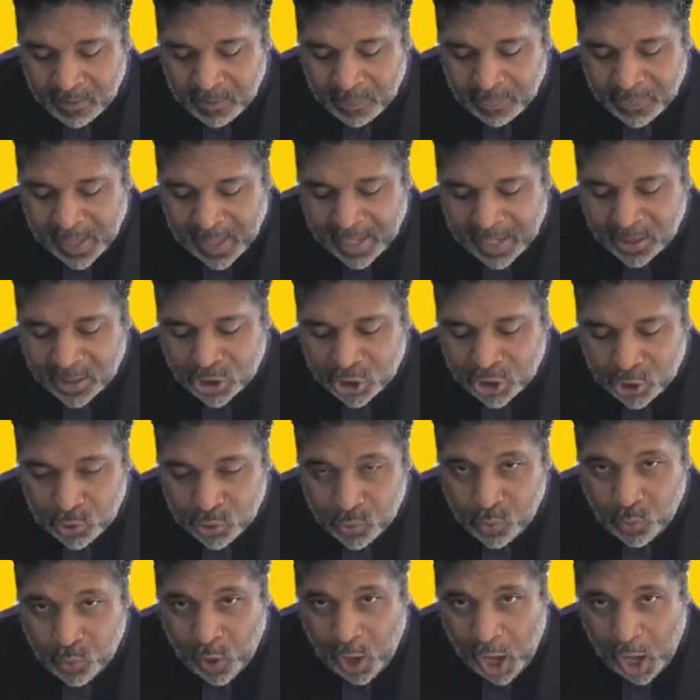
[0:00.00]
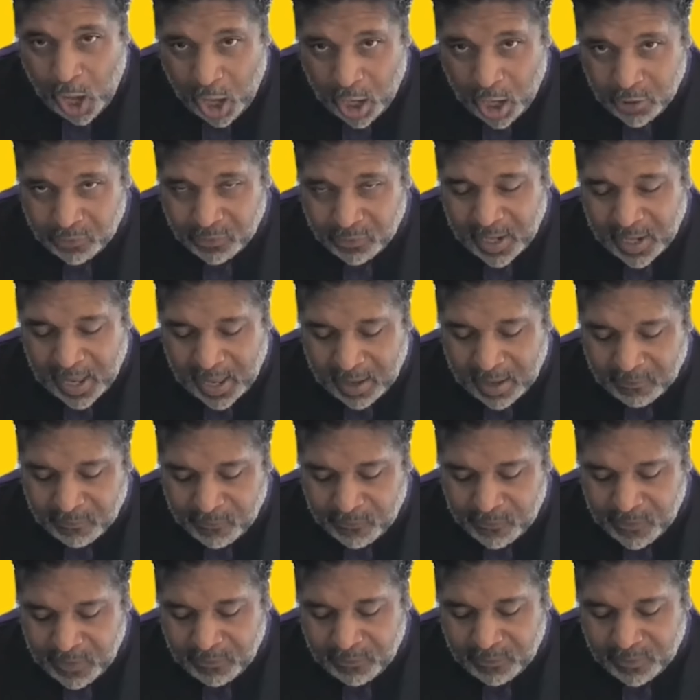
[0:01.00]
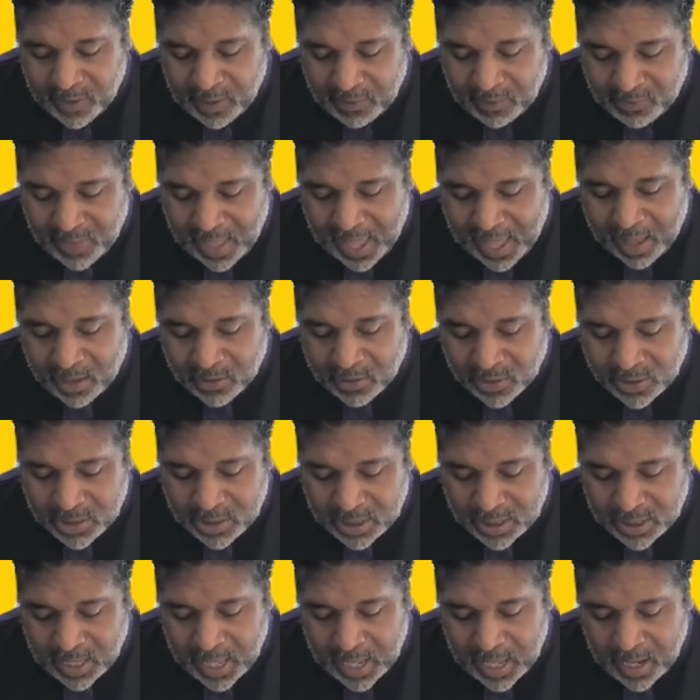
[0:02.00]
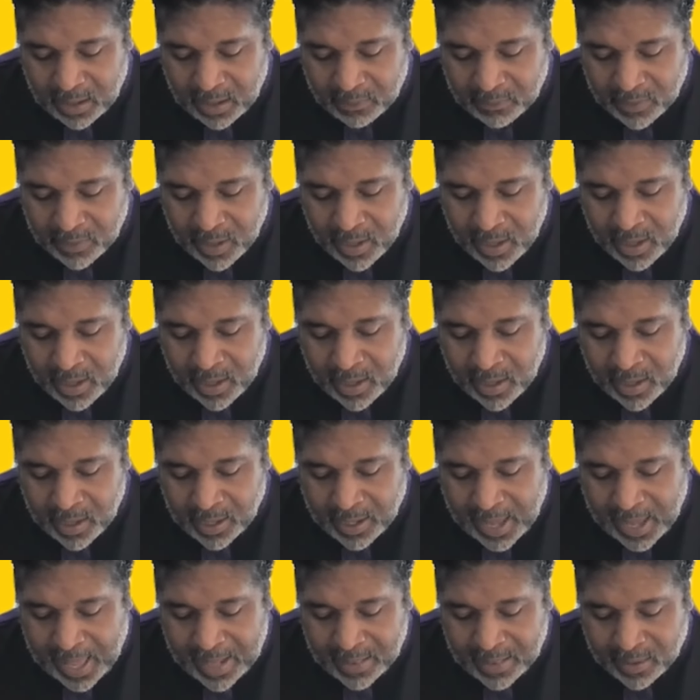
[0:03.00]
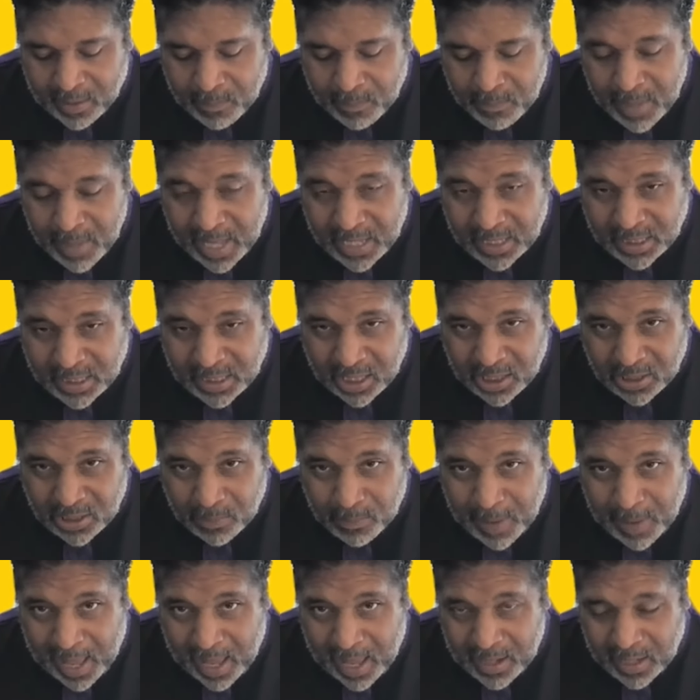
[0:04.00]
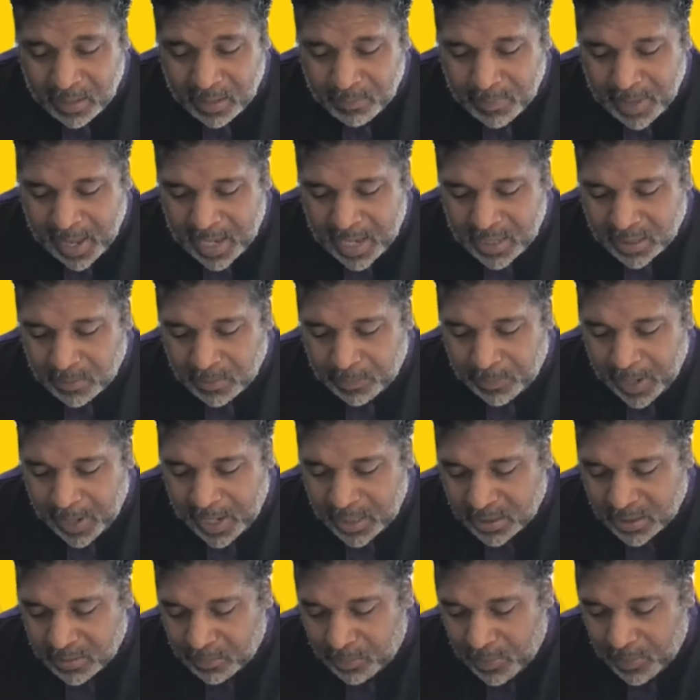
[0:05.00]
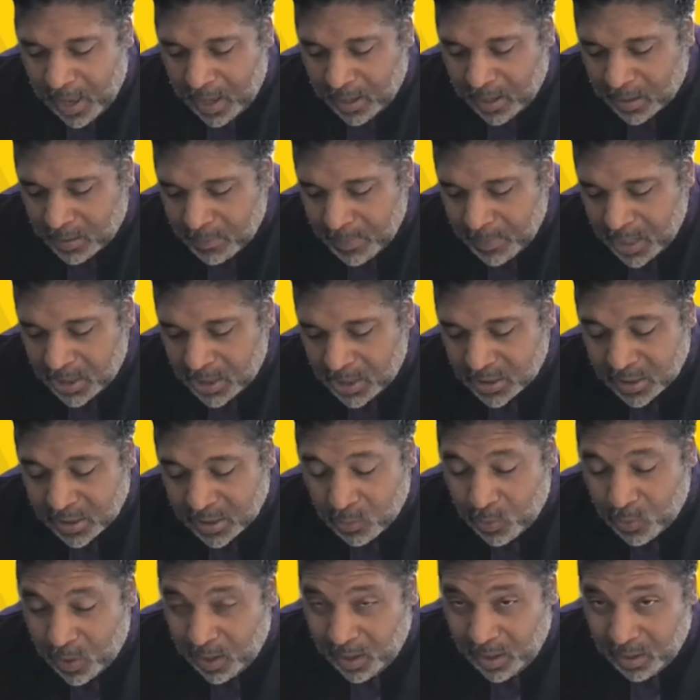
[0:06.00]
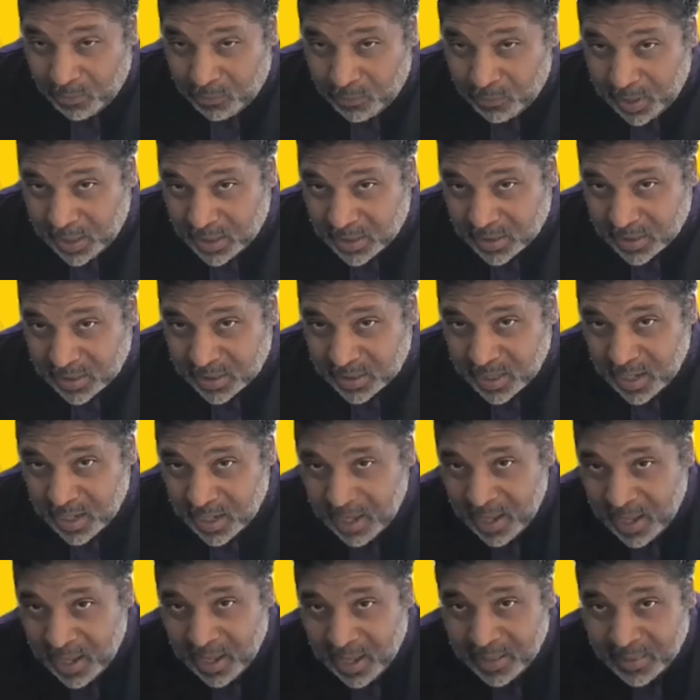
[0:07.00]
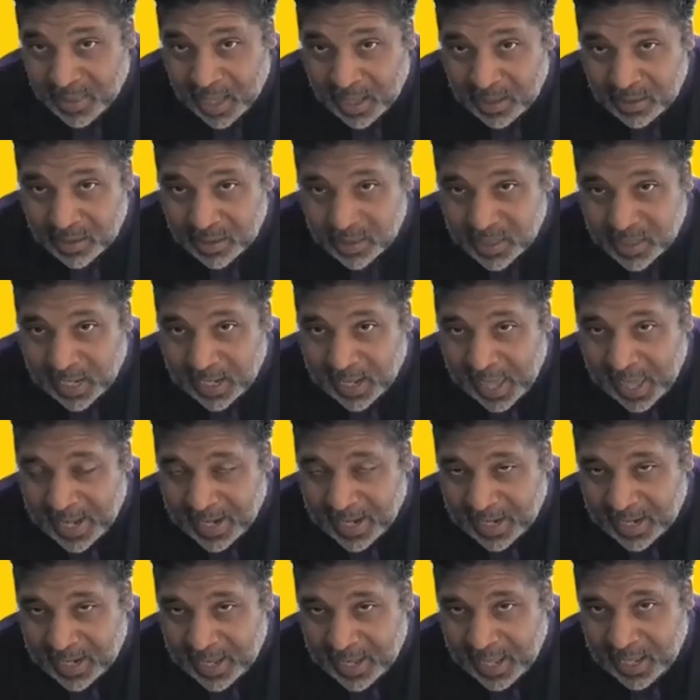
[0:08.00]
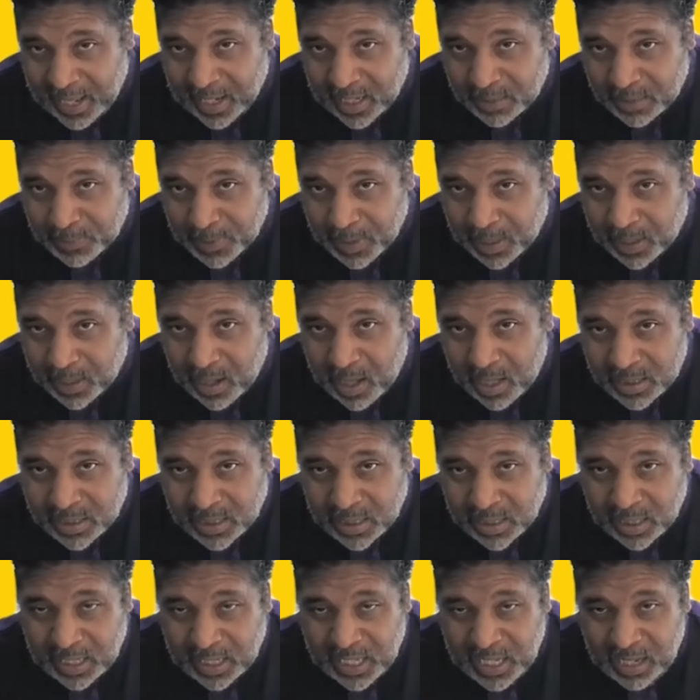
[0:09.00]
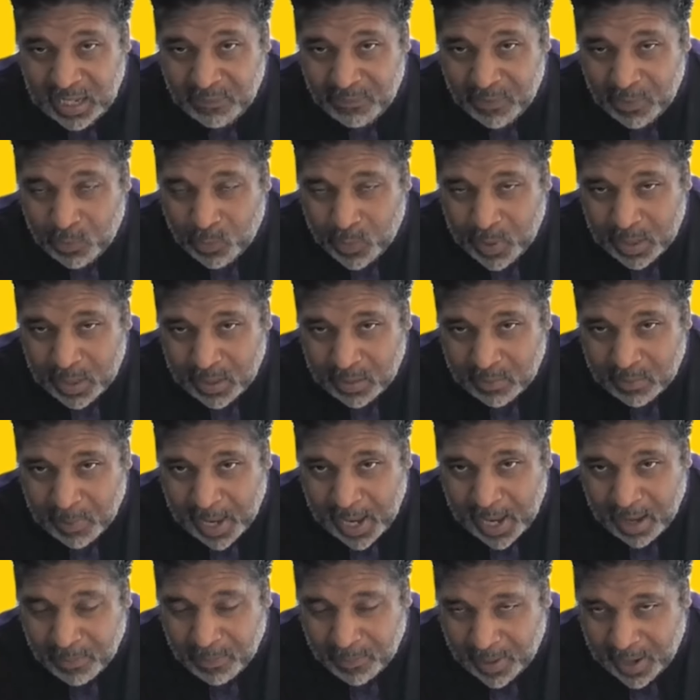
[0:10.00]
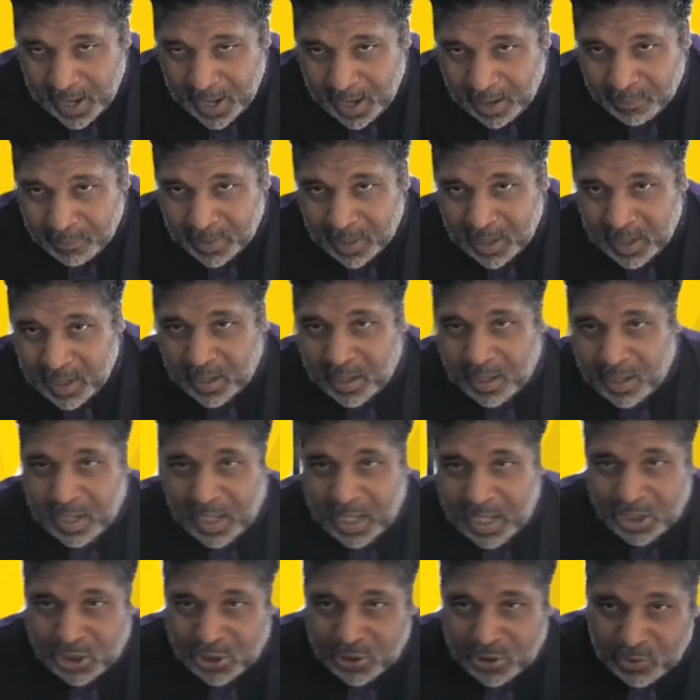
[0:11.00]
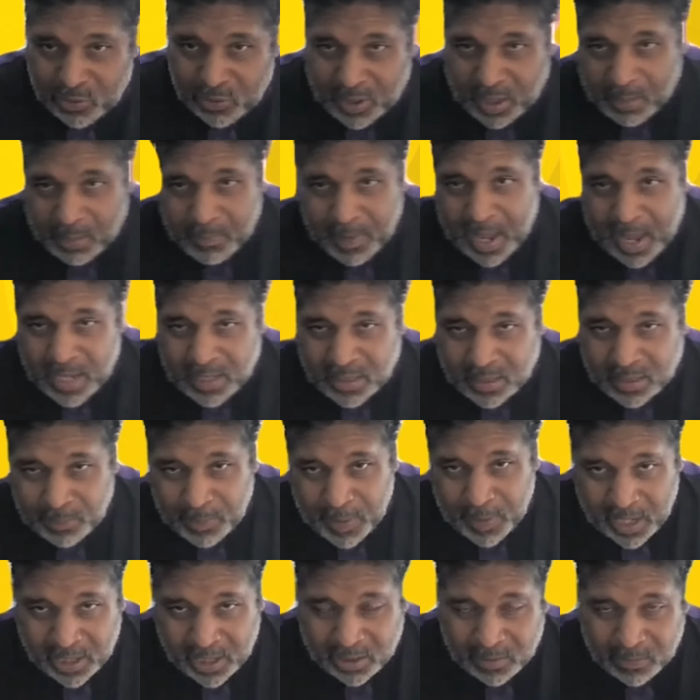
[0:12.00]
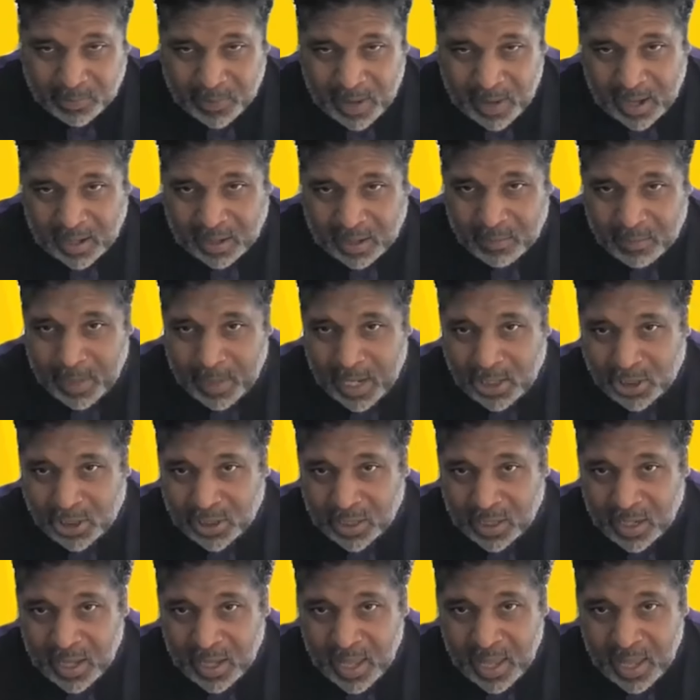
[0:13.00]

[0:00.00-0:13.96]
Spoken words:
that 250,000 slaves got the message about the Emancipation Proclamation. And one of the reasons that they got it late is because even when Abraham Lincoln issued the Emancipation Proclamation,